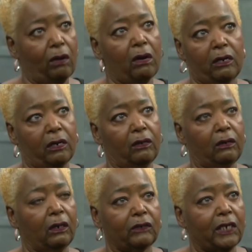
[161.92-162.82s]
car,
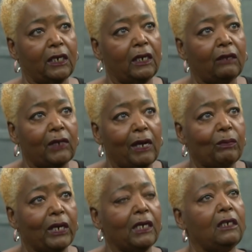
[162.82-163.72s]
you know, because I didn't right. have
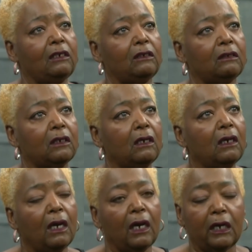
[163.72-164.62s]
my keys.
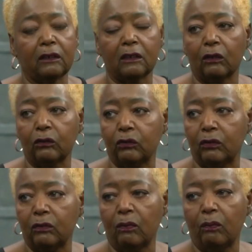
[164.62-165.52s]
And so
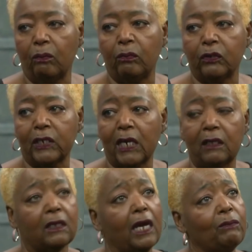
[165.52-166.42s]

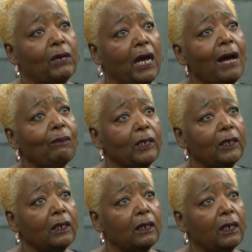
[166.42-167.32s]
Mercedes came and got
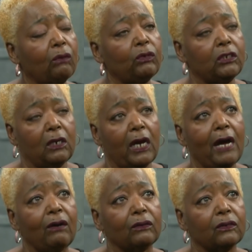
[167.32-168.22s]
me, and I went to the
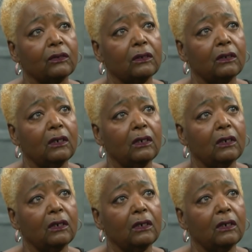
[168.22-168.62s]
house.